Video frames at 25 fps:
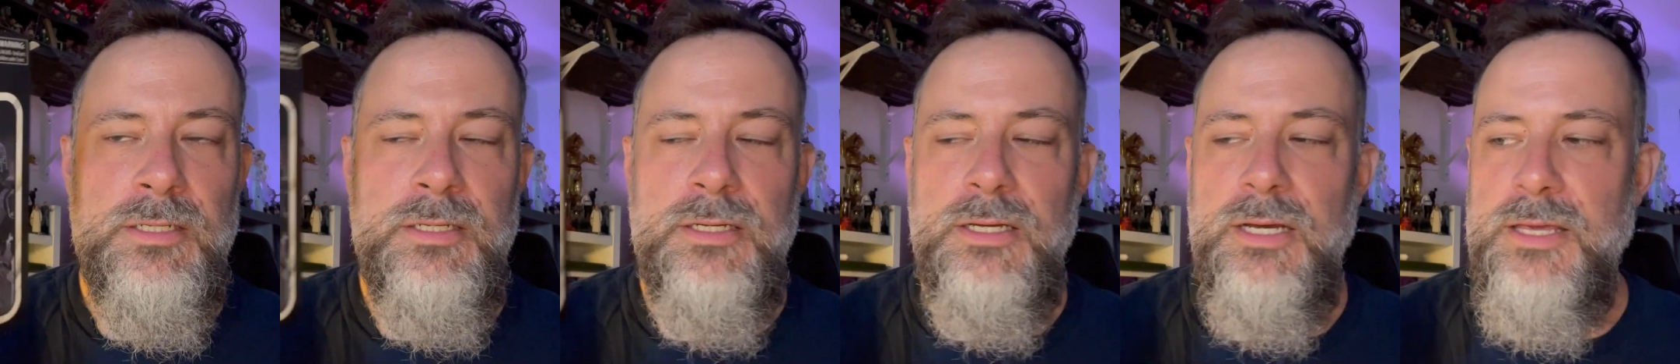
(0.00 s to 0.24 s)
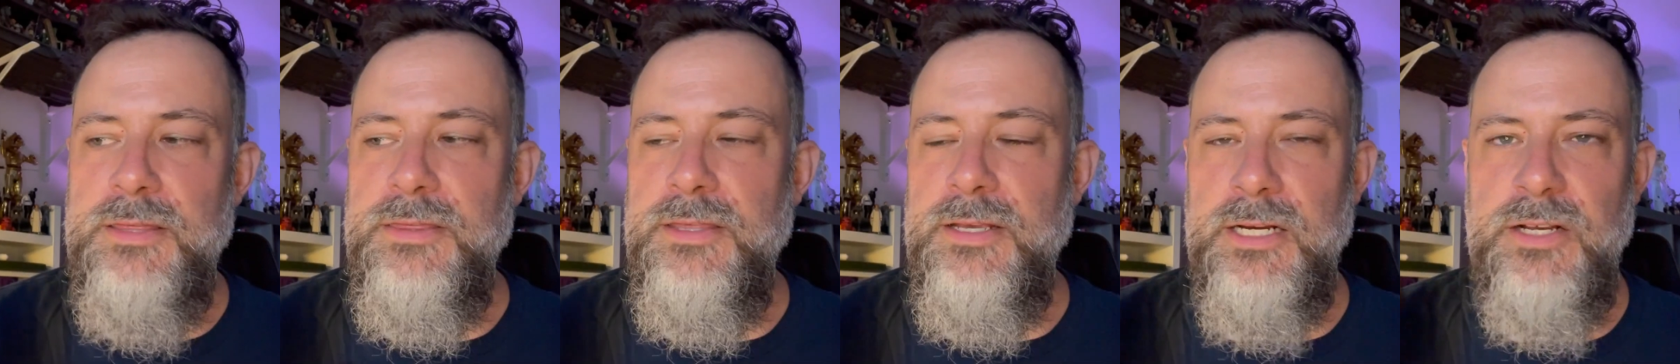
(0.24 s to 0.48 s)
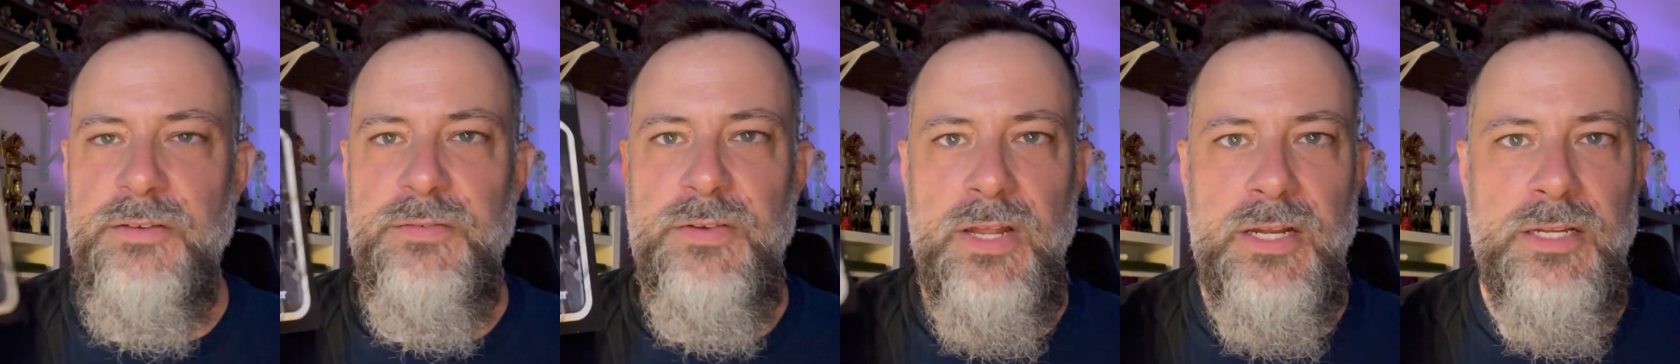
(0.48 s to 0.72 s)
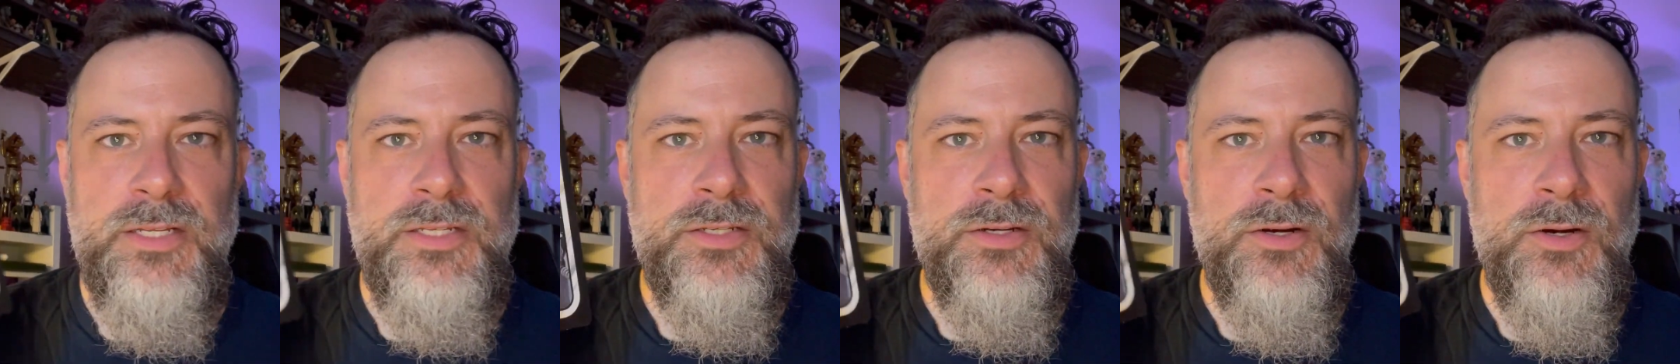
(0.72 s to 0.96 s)
I think, of
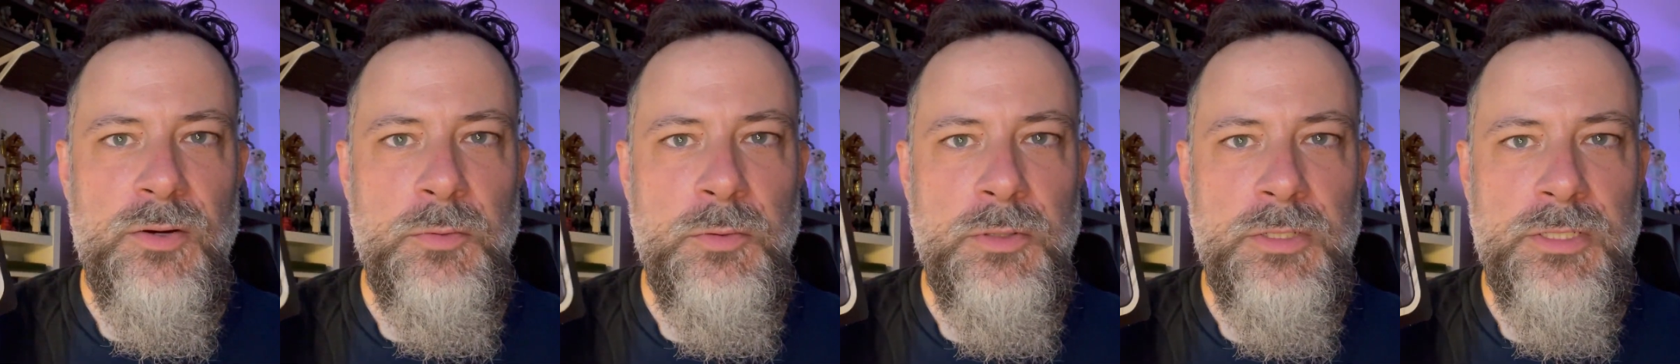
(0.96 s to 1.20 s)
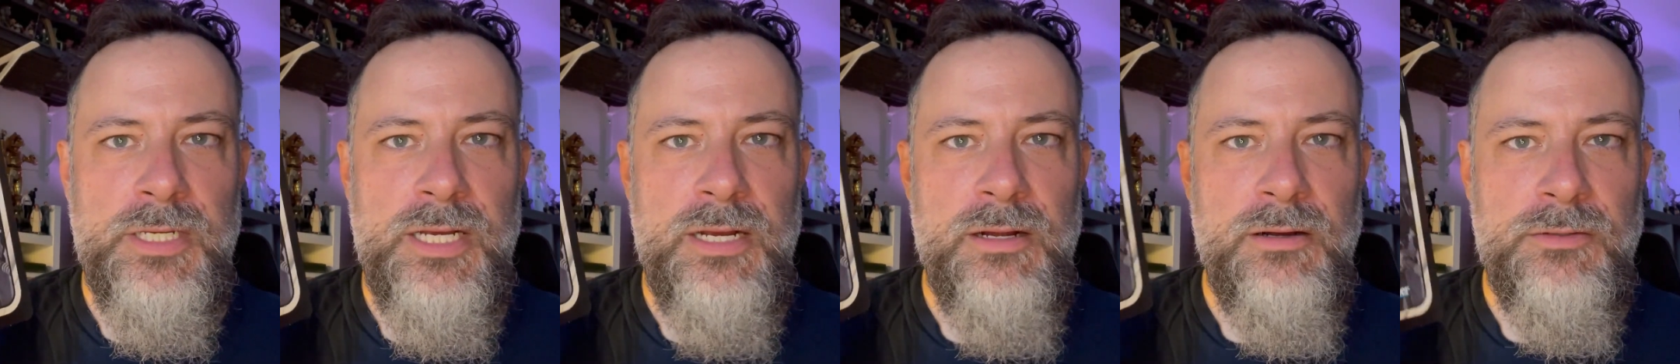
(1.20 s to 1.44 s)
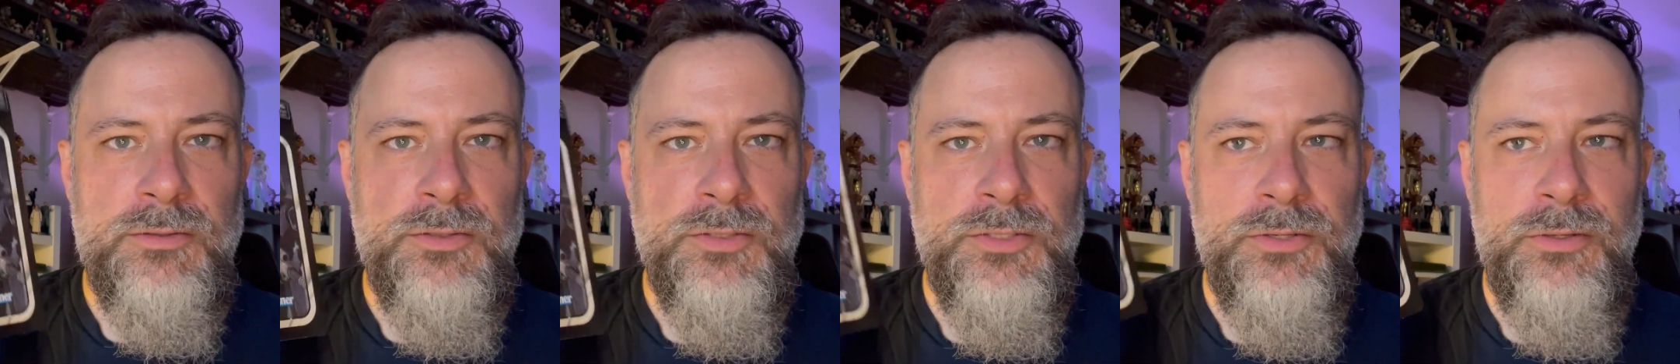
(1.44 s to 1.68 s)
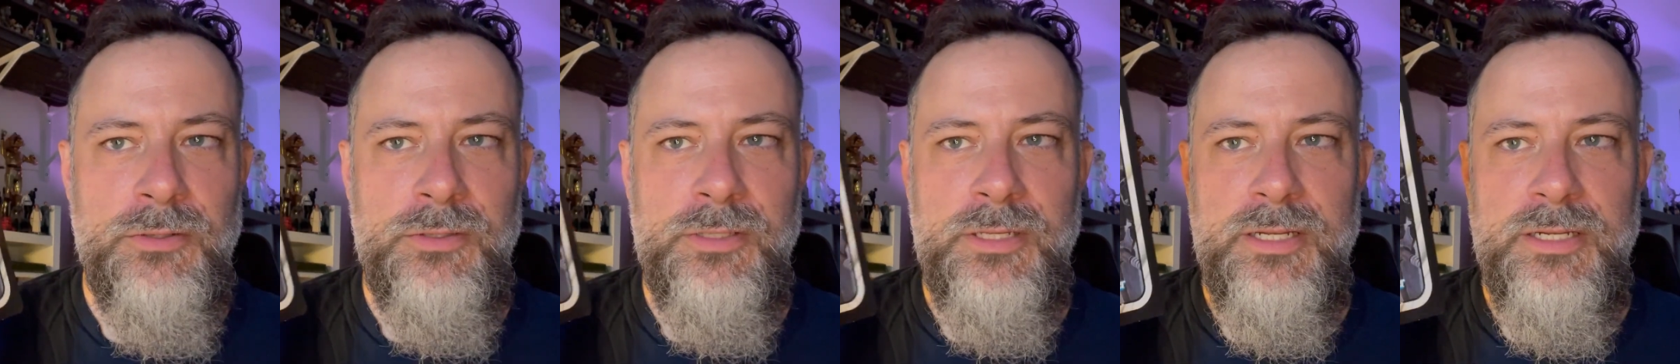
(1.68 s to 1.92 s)
any Star Wars character,
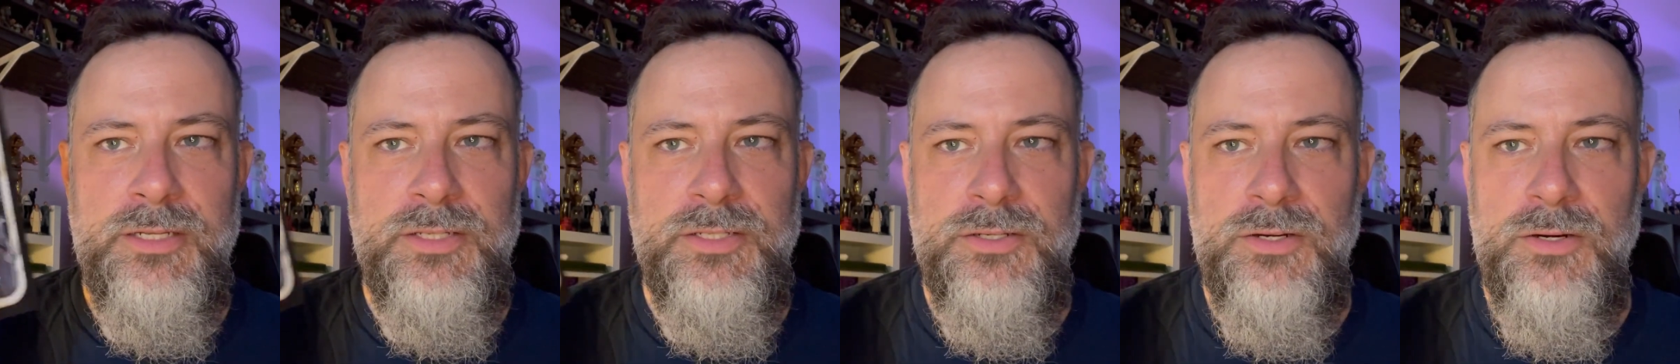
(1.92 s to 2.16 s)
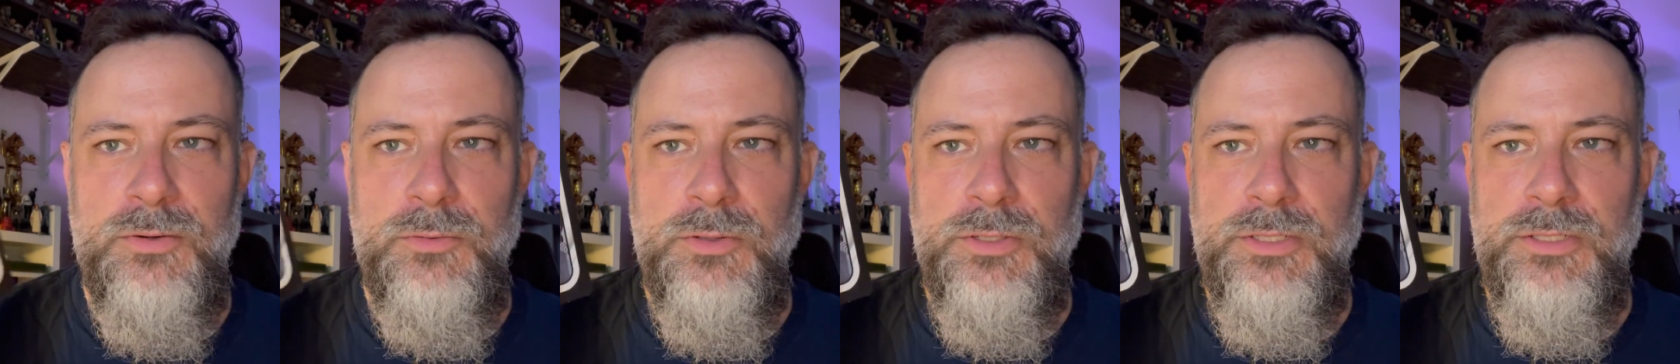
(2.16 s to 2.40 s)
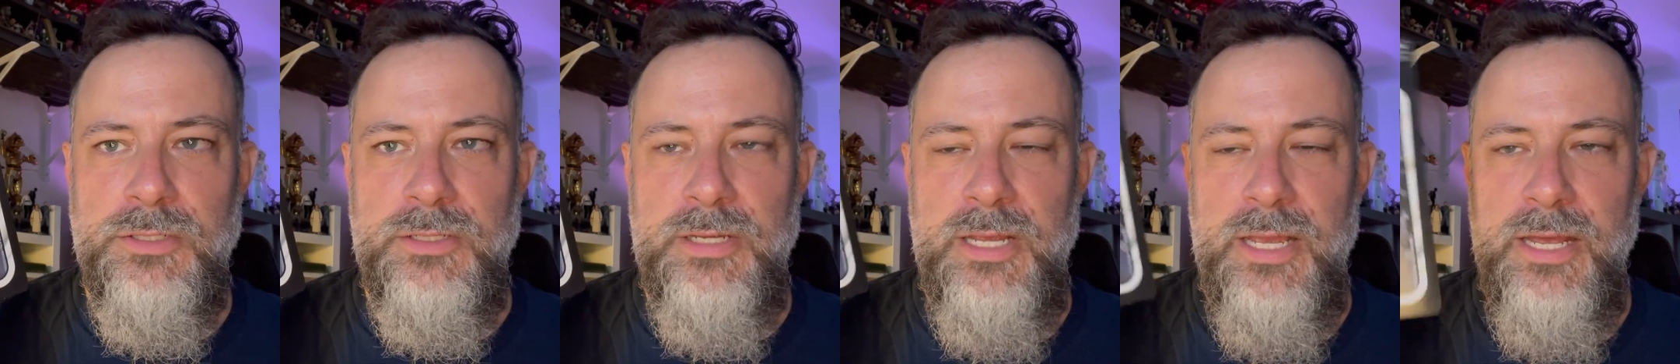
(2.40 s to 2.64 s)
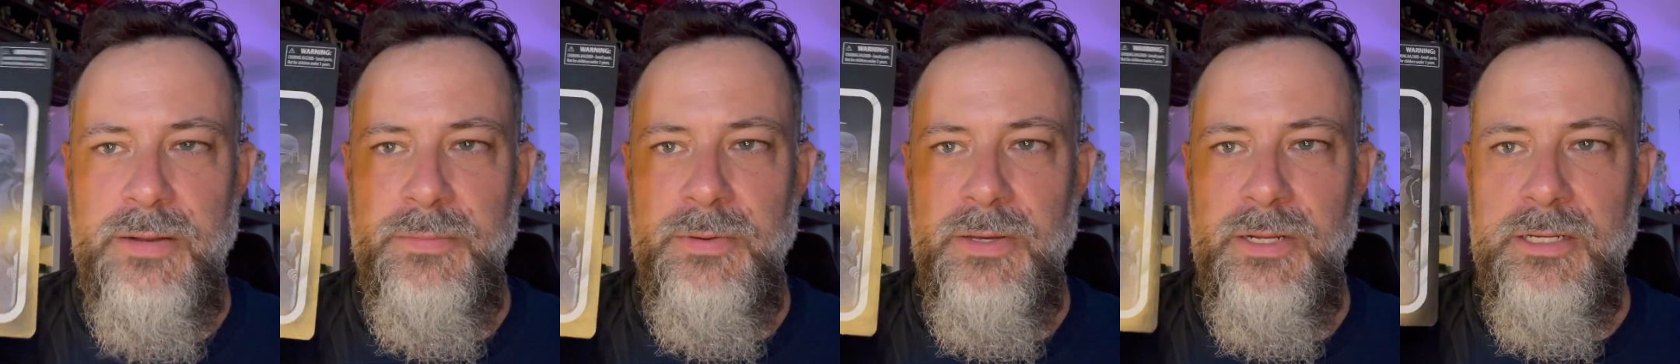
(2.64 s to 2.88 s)
certainly any Star Wars
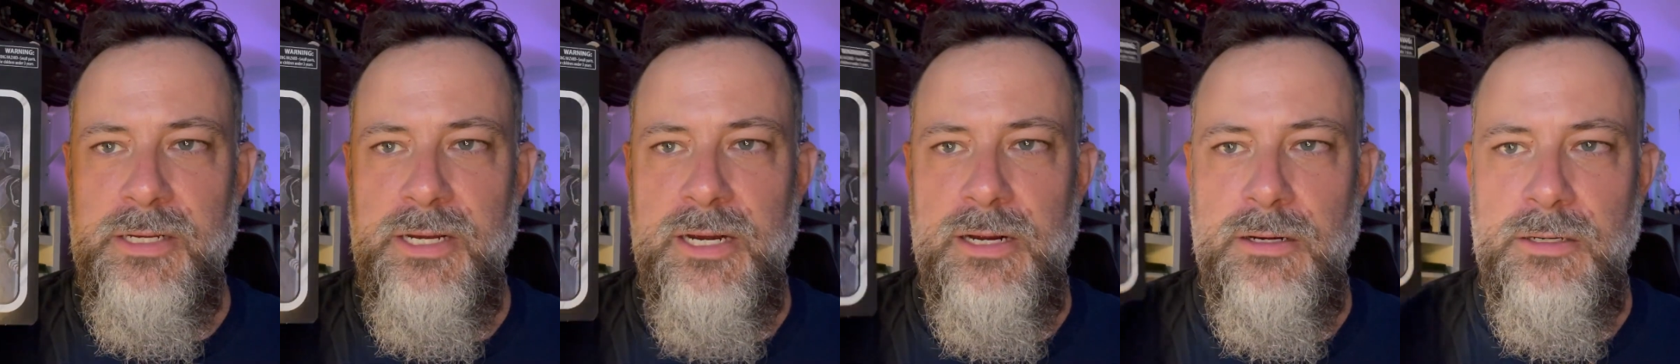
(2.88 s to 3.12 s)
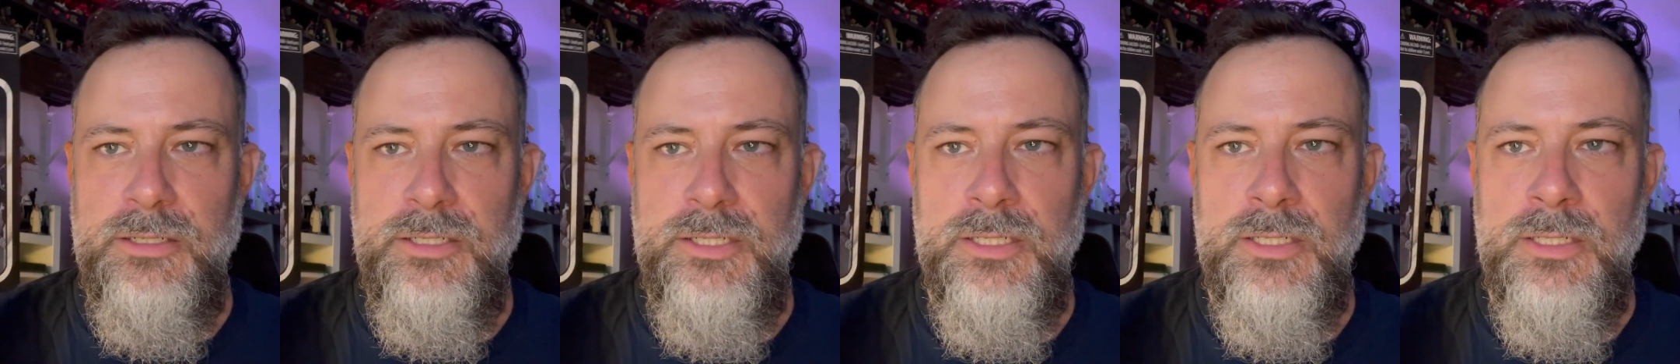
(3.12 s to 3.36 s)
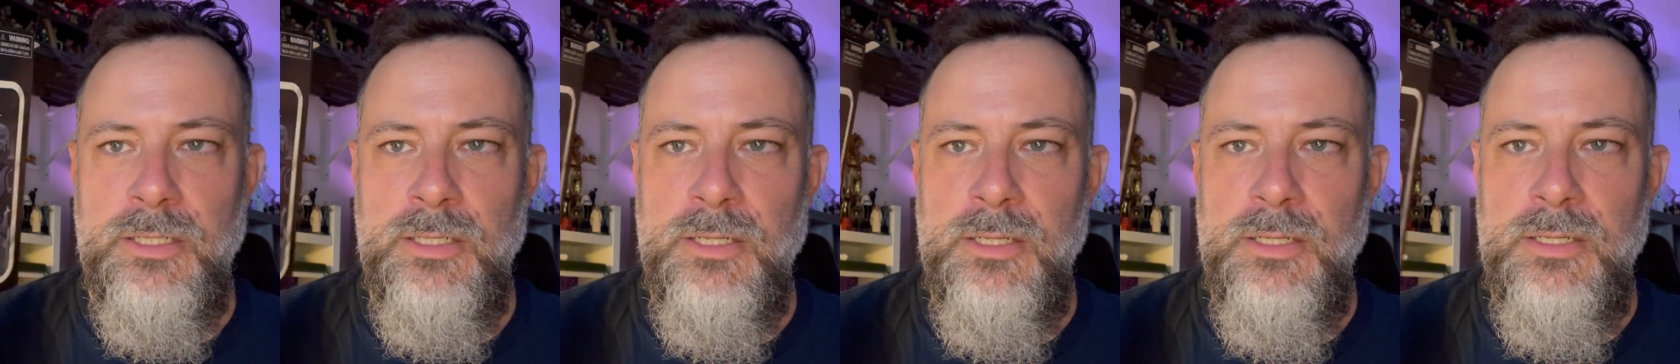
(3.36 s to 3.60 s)
animated character.